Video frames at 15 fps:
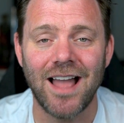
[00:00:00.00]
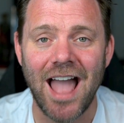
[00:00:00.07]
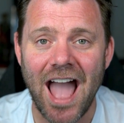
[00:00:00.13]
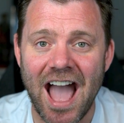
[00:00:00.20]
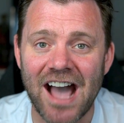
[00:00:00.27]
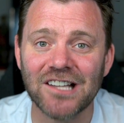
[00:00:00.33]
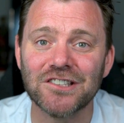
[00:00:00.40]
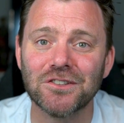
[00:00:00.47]

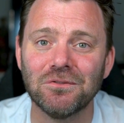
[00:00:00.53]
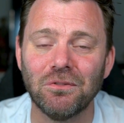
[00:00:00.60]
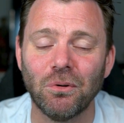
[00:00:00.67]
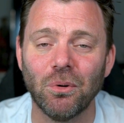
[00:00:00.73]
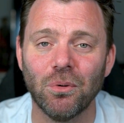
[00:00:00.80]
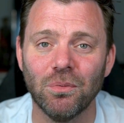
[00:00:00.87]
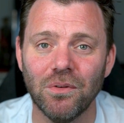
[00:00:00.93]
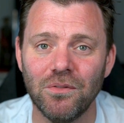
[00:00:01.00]
ask
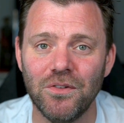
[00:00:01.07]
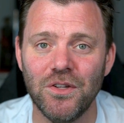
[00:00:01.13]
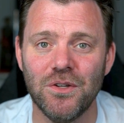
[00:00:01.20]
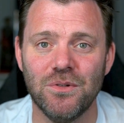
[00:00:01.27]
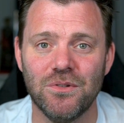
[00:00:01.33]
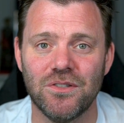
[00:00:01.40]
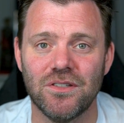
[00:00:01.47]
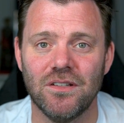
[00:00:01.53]
for
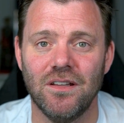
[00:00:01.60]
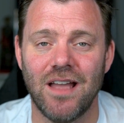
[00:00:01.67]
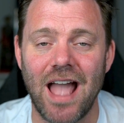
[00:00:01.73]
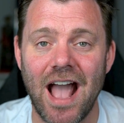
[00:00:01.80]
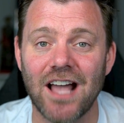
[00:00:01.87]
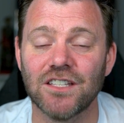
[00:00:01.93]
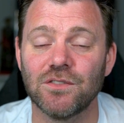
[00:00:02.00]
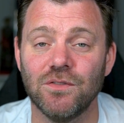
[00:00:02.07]
reviews,
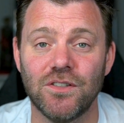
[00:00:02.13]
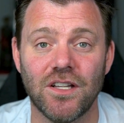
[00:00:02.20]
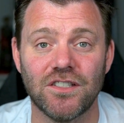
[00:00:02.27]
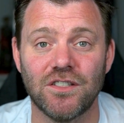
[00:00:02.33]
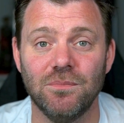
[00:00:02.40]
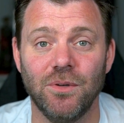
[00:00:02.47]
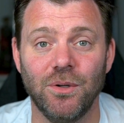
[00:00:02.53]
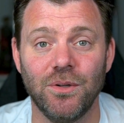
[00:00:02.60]
ask for
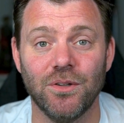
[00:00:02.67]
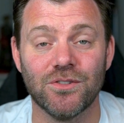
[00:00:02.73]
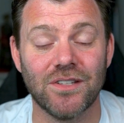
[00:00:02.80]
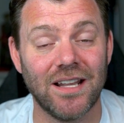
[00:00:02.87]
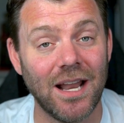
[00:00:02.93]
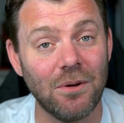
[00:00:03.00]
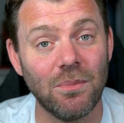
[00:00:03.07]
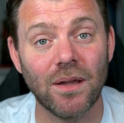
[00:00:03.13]
testimonials.
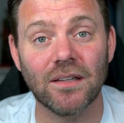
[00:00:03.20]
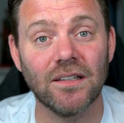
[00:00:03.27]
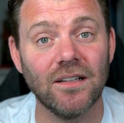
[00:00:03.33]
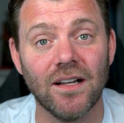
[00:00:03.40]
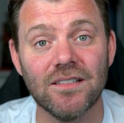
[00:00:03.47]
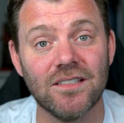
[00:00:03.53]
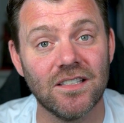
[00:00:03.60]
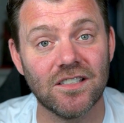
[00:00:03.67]
And I
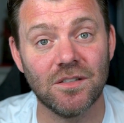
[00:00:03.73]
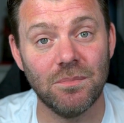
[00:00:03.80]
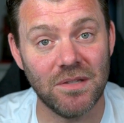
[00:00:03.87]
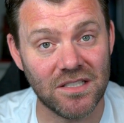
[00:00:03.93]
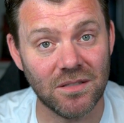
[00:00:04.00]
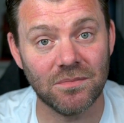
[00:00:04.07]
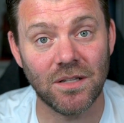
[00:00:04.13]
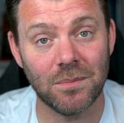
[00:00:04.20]
recognize this can be
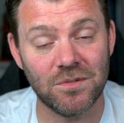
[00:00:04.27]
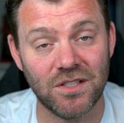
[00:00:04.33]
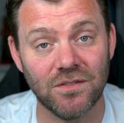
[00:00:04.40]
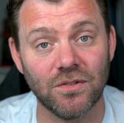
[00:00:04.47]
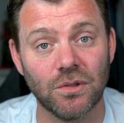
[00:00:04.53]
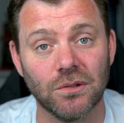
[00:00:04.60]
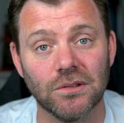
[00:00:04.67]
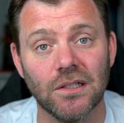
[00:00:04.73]
sometimes
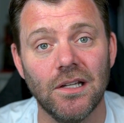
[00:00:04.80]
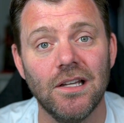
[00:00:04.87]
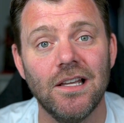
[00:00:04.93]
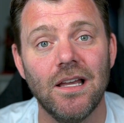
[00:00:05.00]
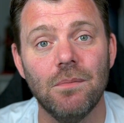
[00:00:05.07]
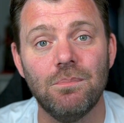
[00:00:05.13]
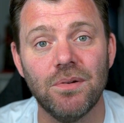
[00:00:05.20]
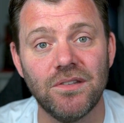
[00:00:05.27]
difficult
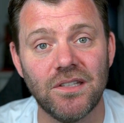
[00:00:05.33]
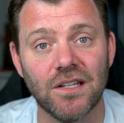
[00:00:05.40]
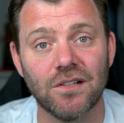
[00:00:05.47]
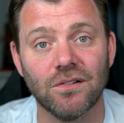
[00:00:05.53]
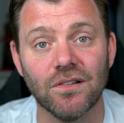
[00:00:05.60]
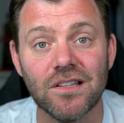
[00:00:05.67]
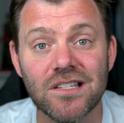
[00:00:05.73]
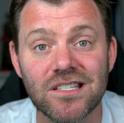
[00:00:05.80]
in
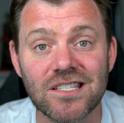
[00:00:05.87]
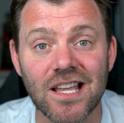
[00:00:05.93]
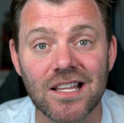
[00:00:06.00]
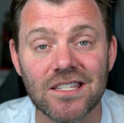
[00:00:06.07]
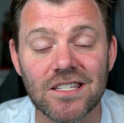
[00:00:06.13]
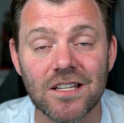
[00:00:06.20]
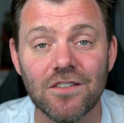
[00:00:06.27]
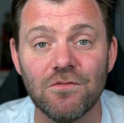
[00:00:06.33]
particularly
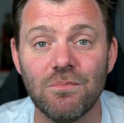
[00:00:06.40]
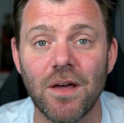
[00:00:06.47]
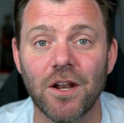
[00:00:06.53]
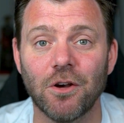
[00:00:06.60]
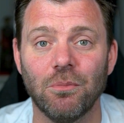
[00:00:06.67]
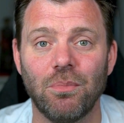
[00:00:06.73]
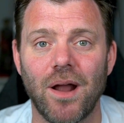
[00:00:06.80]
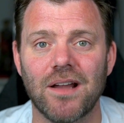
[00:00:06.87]
sensitive
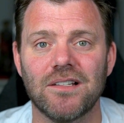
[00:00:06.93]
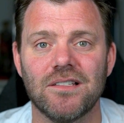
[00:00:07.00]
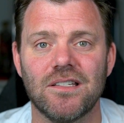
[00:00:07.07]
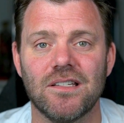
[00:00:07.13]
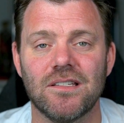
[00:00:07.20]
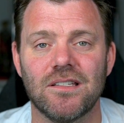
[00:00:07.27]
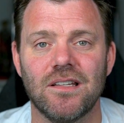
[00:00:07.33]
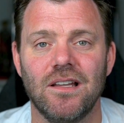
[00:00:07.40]
medical
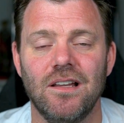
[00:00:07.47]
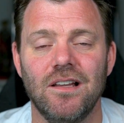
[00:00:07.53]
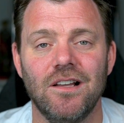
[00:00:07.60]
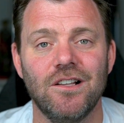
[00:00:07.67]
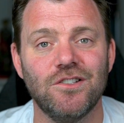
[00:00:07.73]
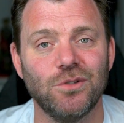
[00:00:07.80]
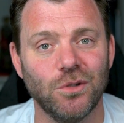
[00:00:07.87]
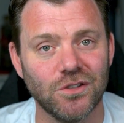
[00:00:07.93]
practices.
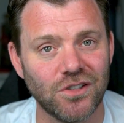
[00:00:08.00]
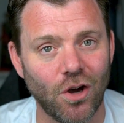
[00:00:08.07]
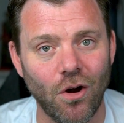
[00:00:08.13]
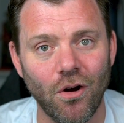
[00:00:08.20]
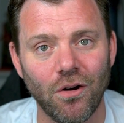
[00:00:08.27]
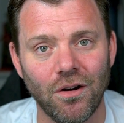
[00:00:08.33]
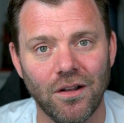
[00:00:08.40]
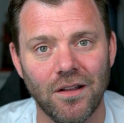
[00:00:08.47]
So it's
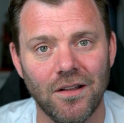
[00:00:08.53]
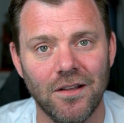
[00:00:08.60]
hard,